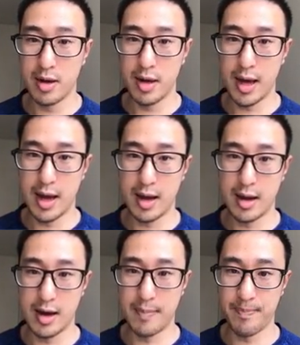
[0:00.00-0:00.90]
And
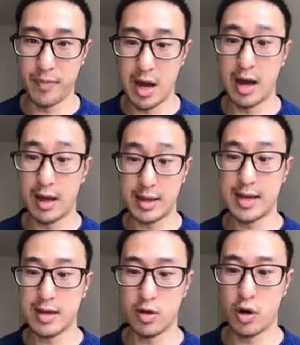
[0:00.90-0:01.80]
I guess
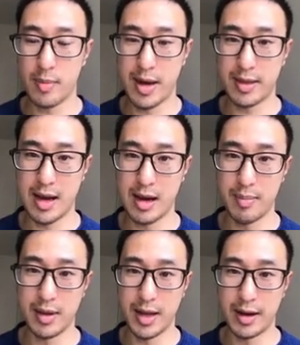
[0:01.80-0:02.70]
I'll talk about that a
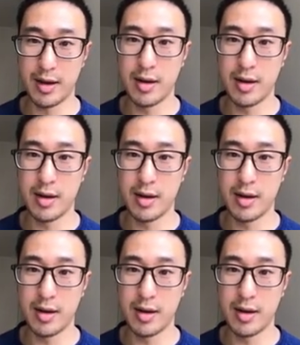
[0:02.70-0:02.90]
bit later.